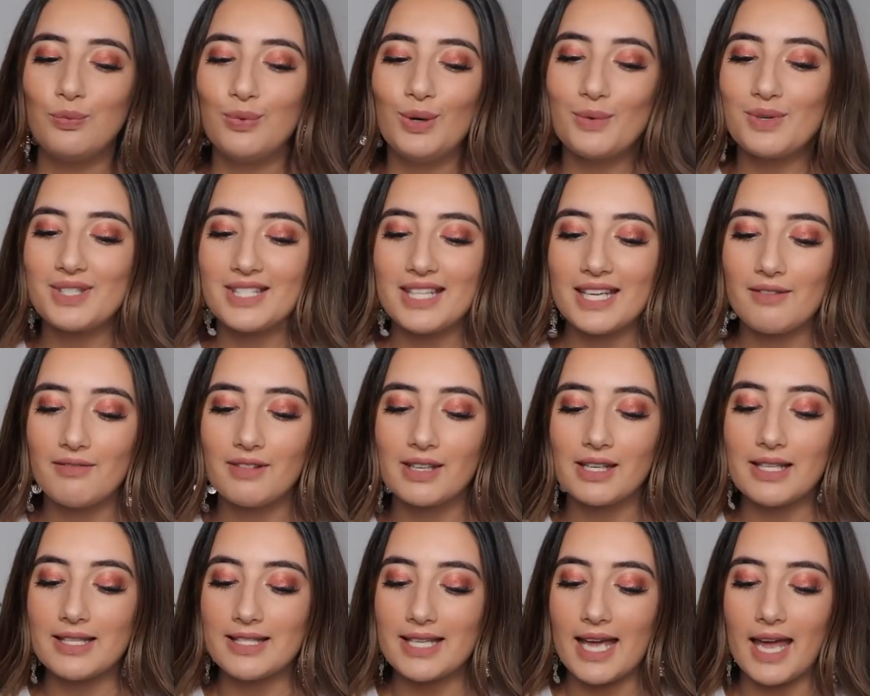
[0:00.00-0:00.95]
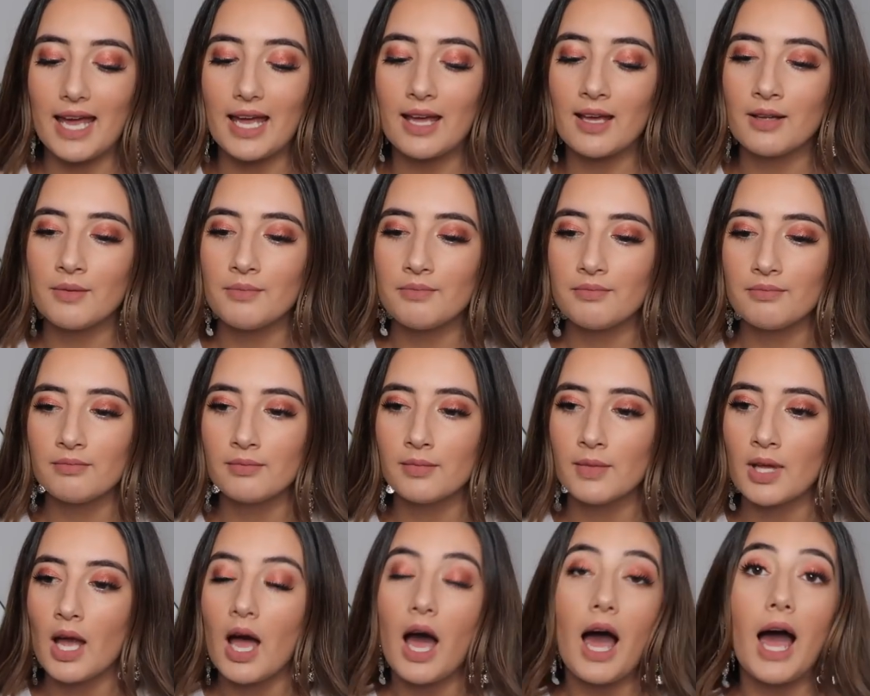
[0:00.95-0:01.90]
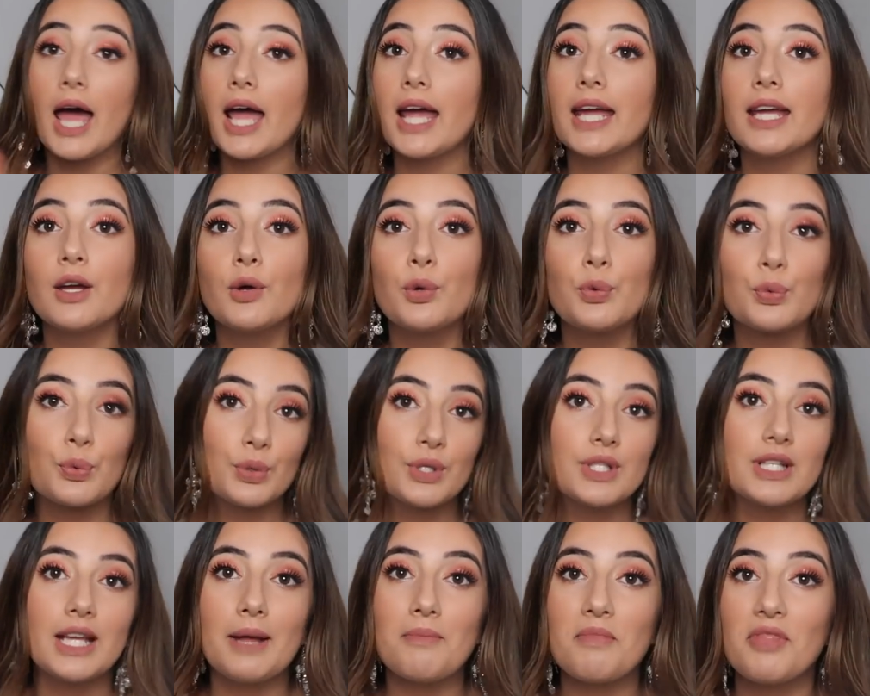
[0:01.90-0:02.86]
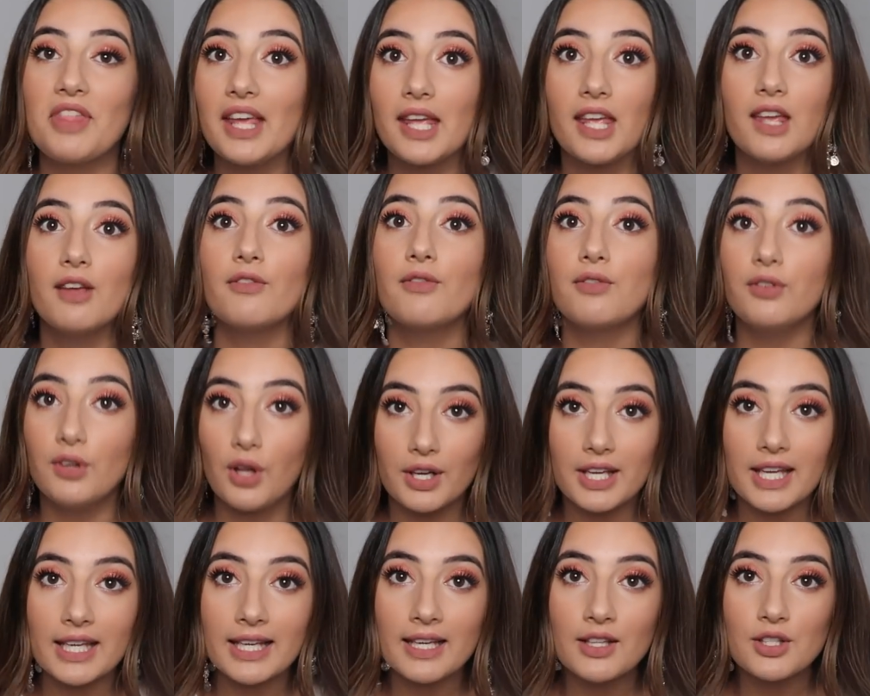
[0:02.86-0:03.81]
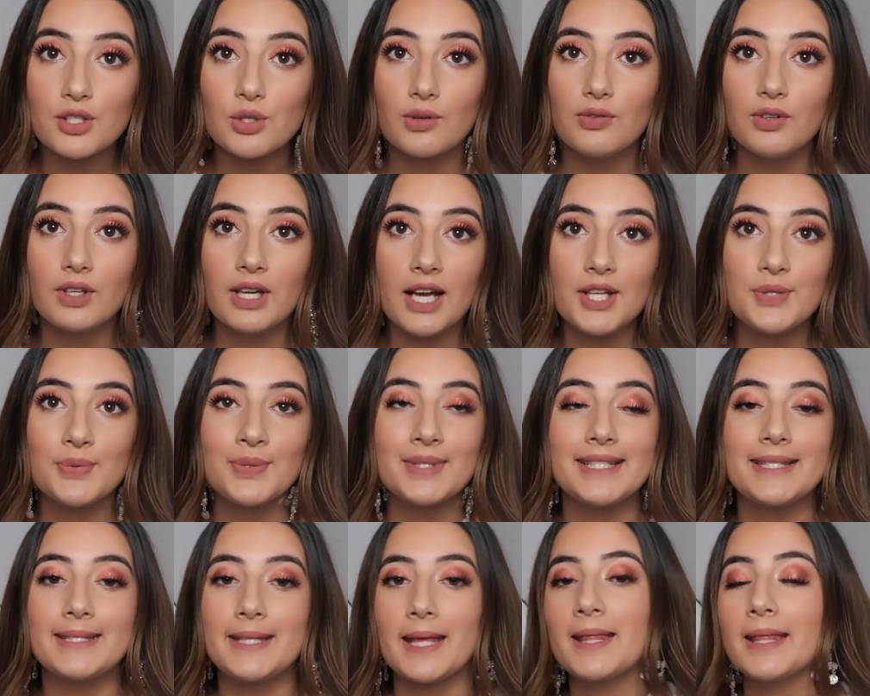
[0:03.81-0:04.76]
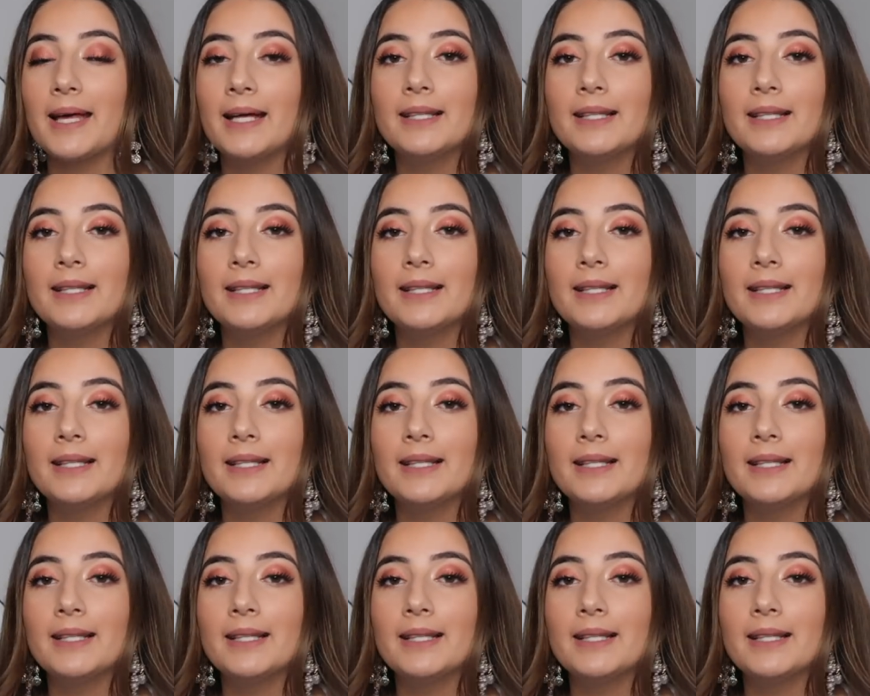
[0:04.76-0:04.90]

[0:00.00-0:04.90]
what was I even gonna say? I'm thinking of vlogging it, so if you guys wanna see